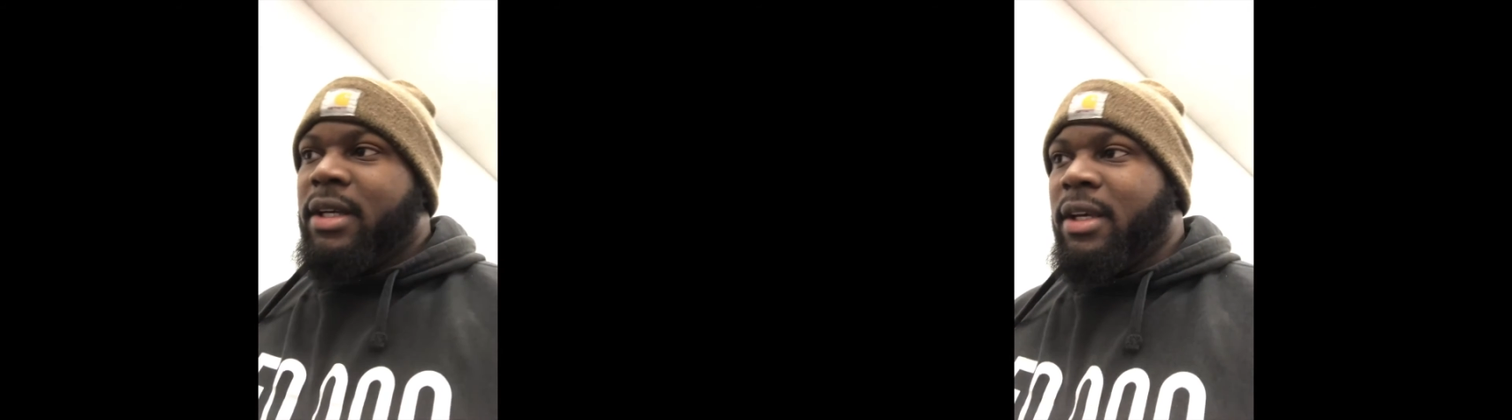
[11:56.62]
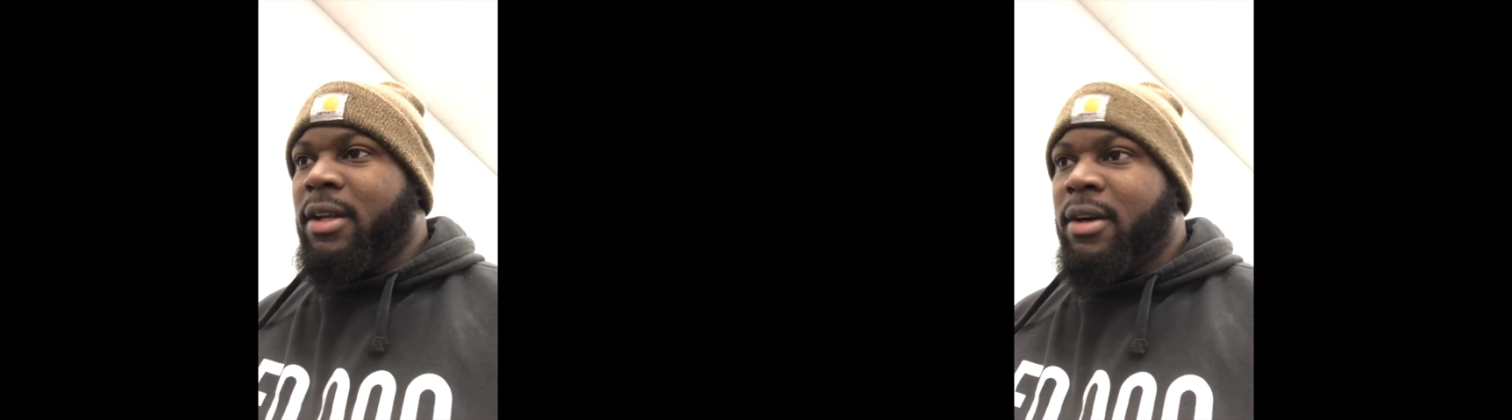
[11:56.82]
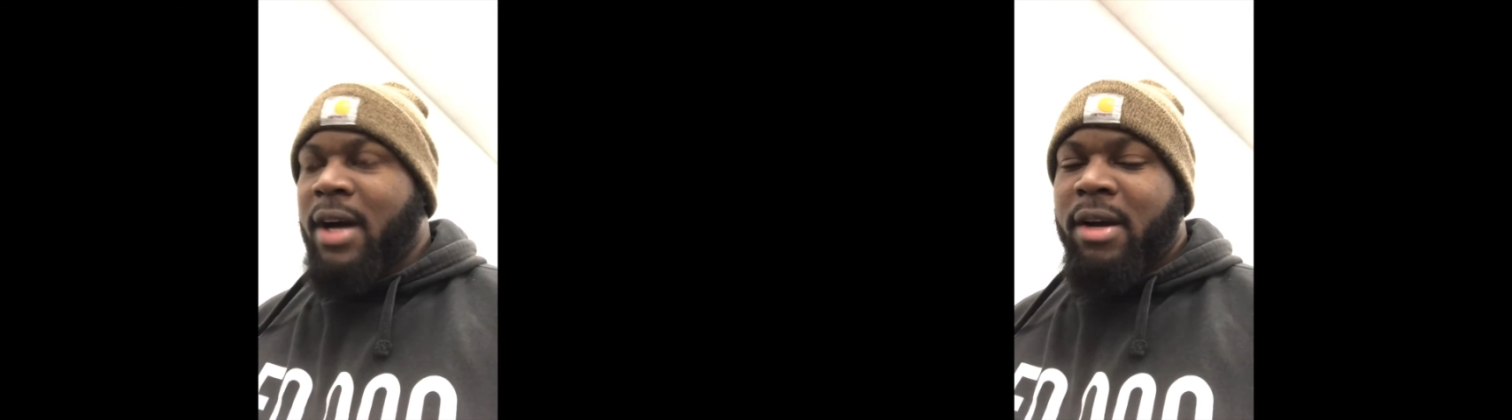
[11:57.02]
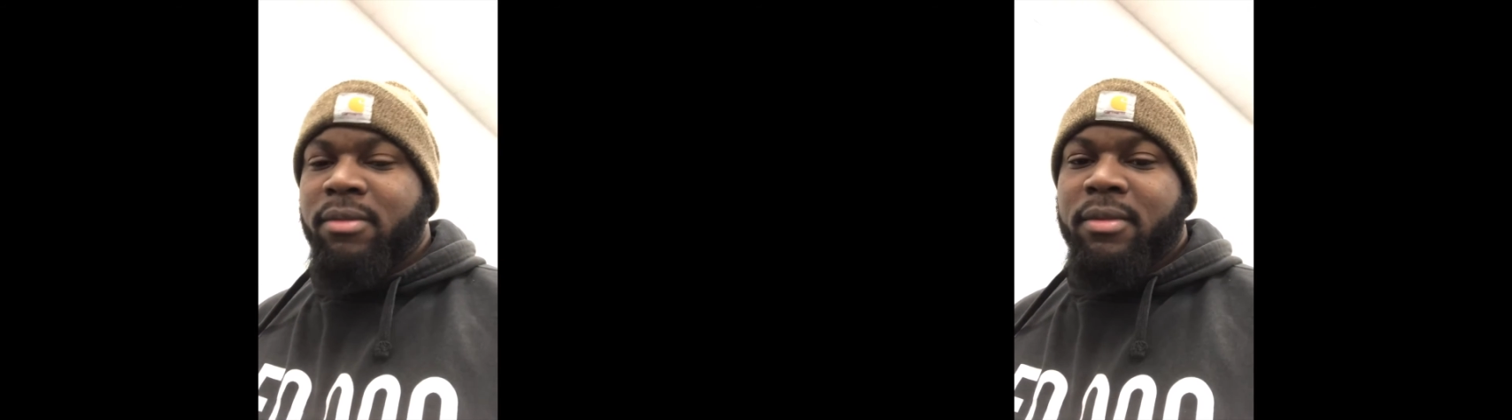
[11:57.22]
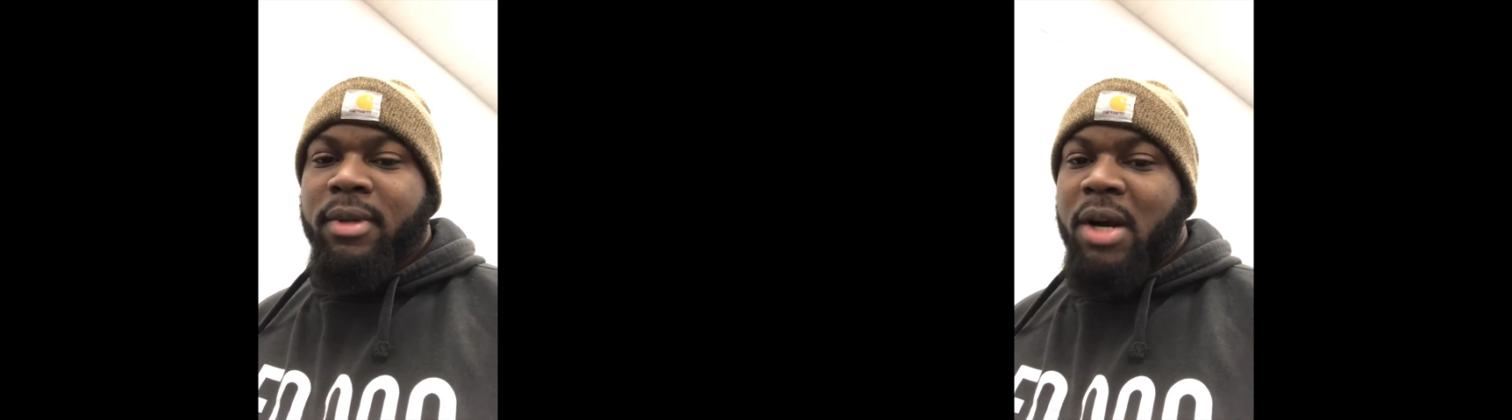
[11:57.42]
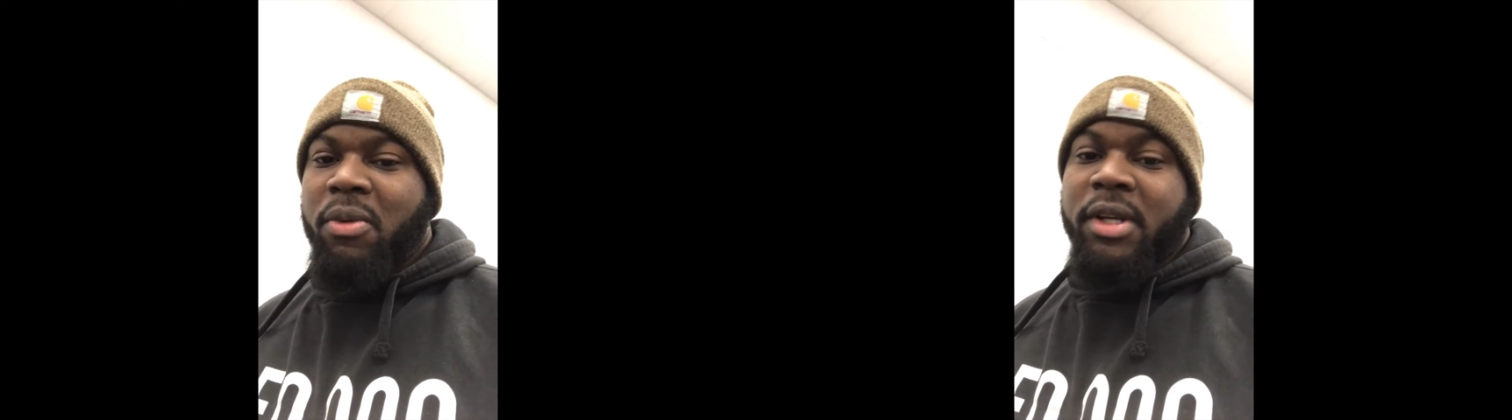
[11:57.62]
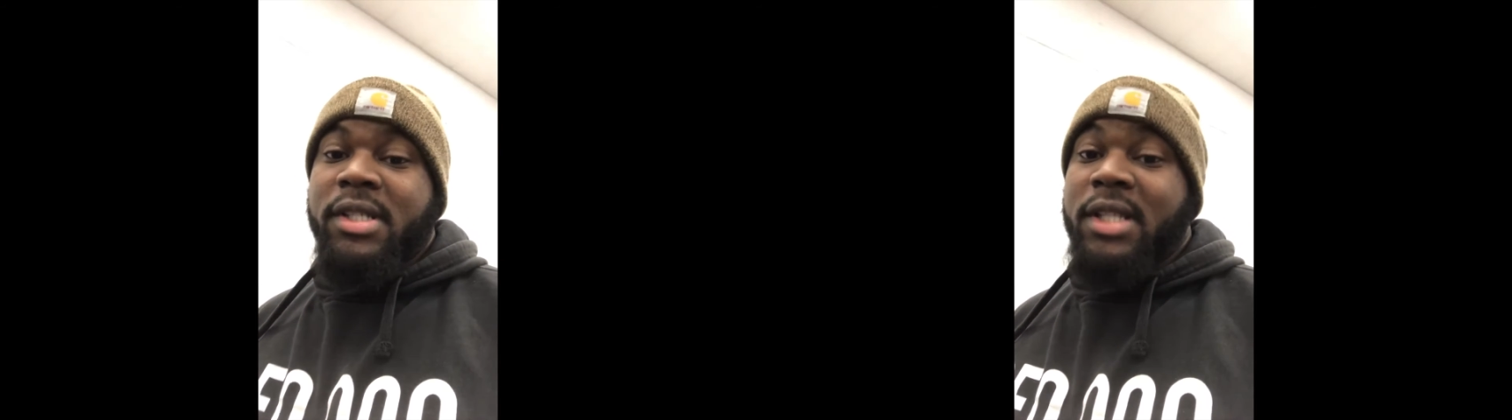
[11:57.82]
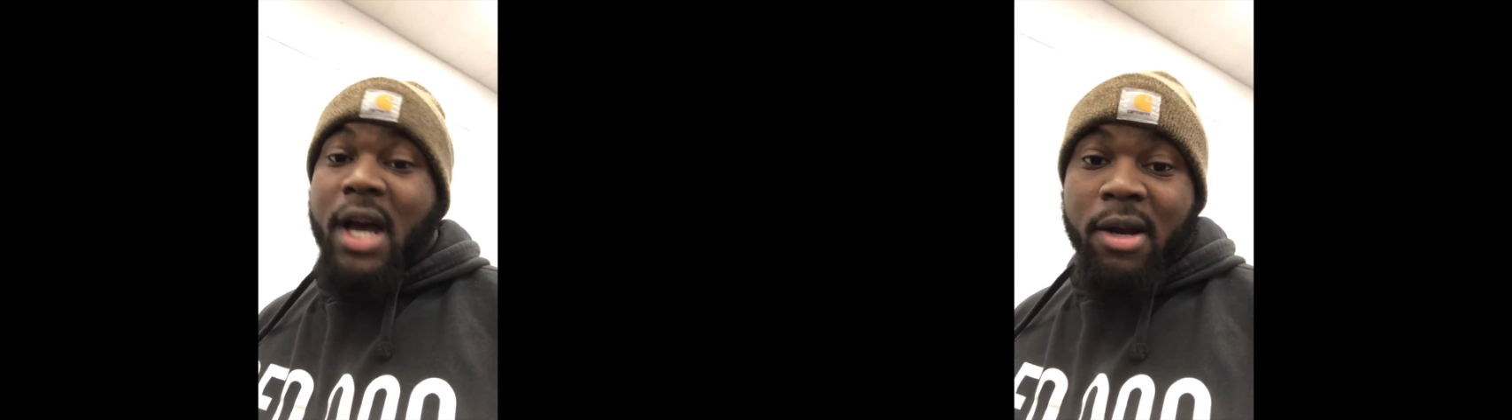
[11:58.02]
You know, I want
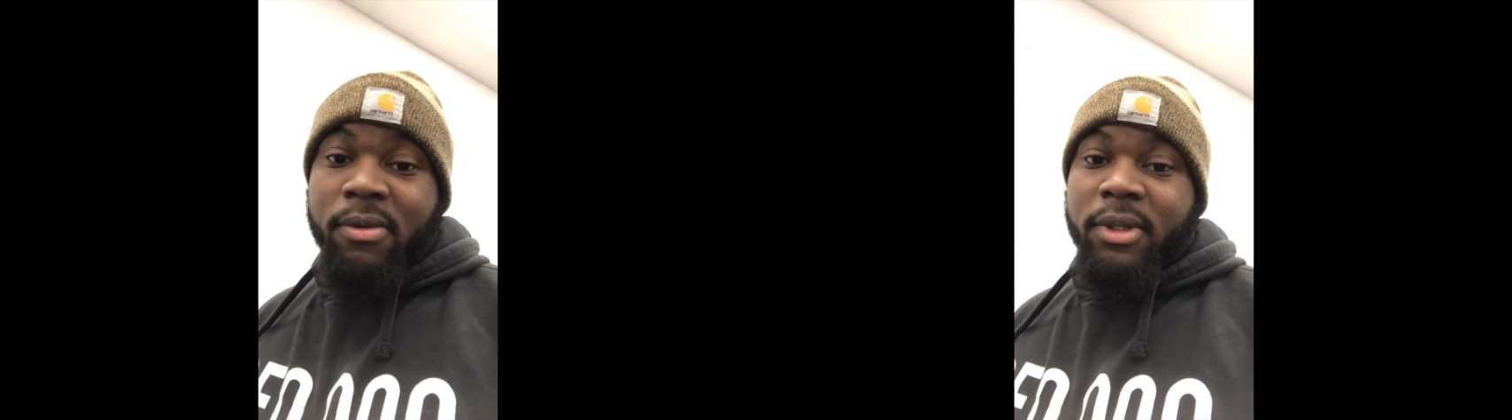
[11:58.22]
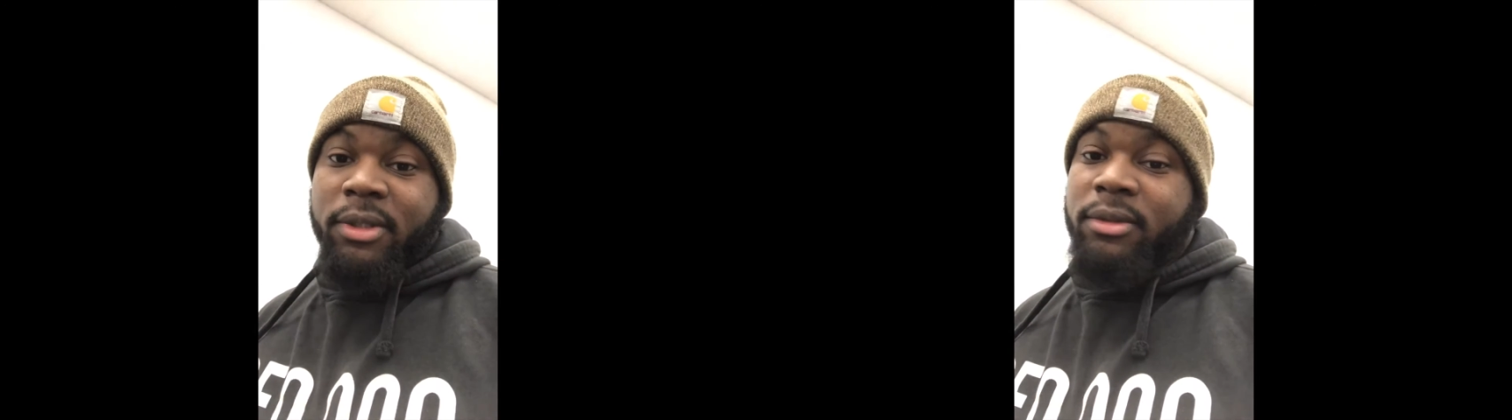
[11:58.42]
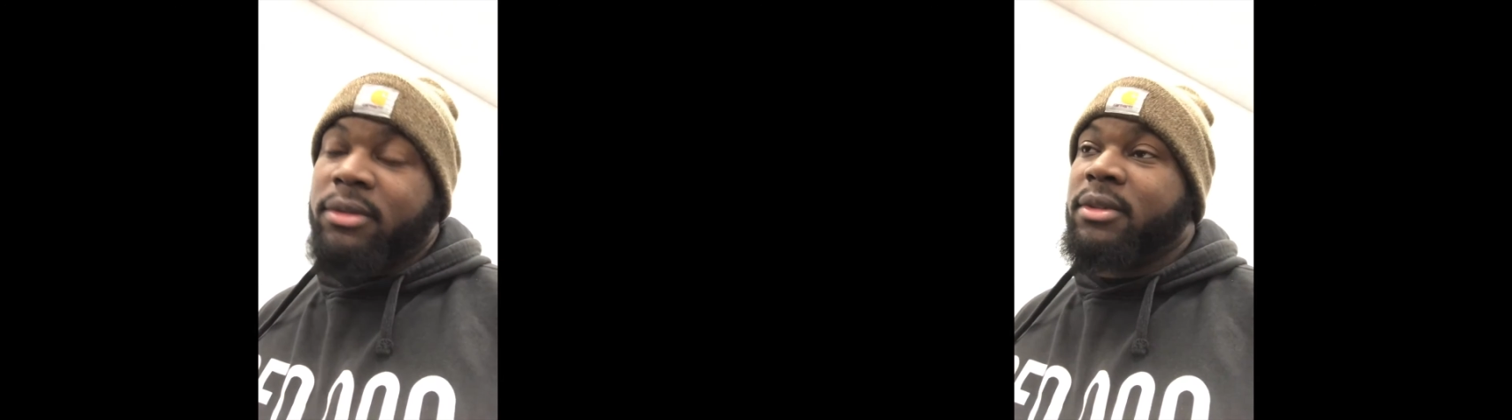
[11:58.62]
a stock one.